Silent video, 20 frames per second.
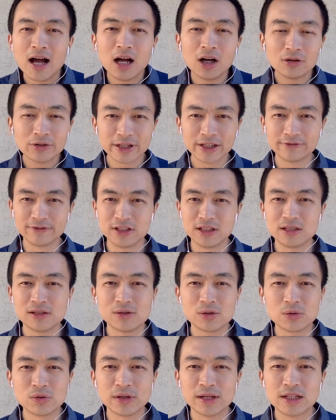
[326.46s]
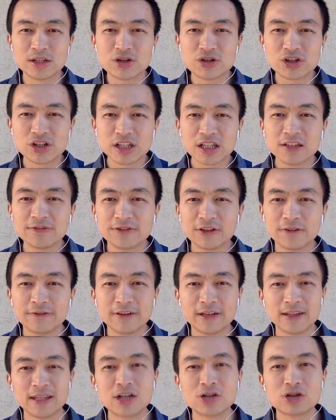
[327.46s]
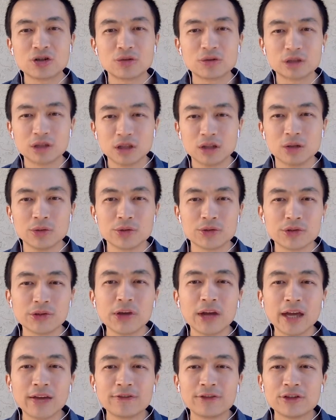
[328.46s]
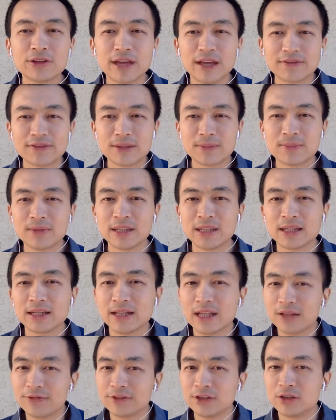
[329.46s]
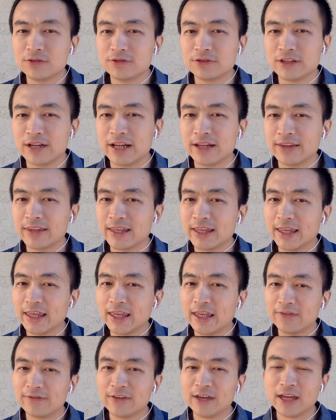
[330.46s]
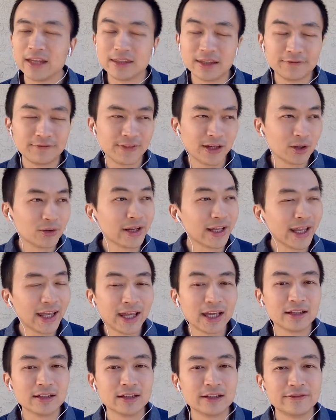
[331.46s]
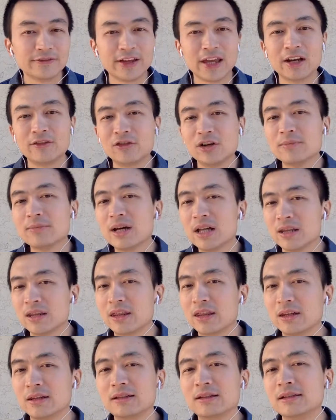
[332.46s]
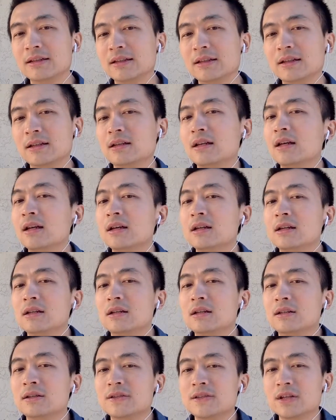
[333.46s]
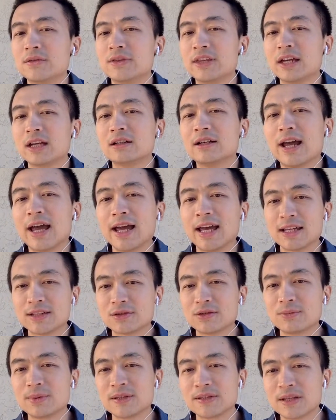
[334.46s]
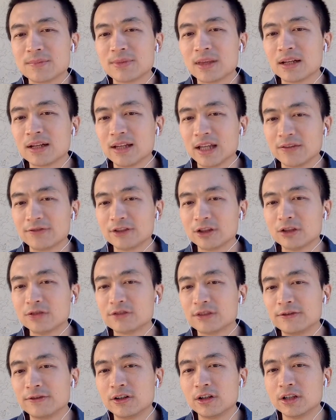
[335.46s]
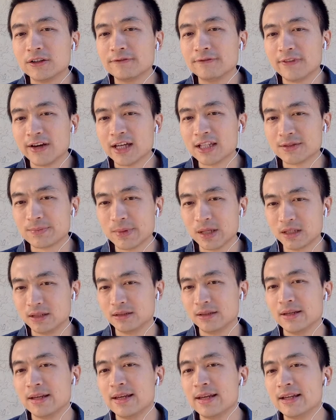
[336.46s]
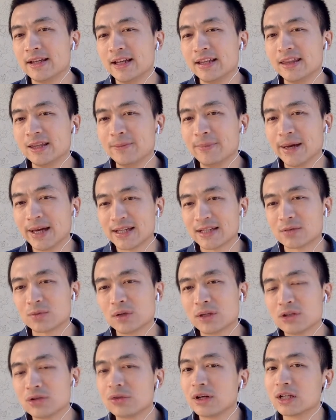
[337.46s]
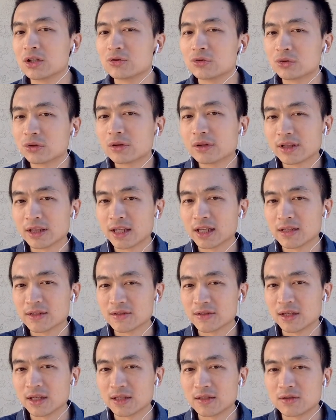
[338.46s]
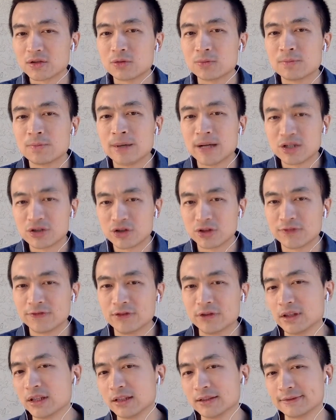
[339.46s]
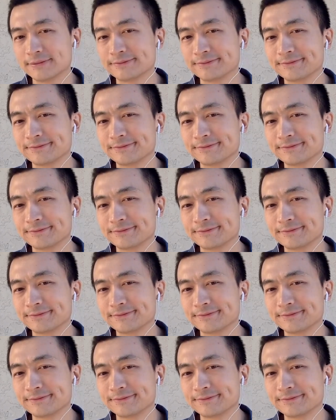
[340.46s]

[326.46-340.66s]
However, to achieve your financial goals, you have to have some money left over at the very end of every month. So there has to be something left over for investment, and the best way to assure this is to budget for it.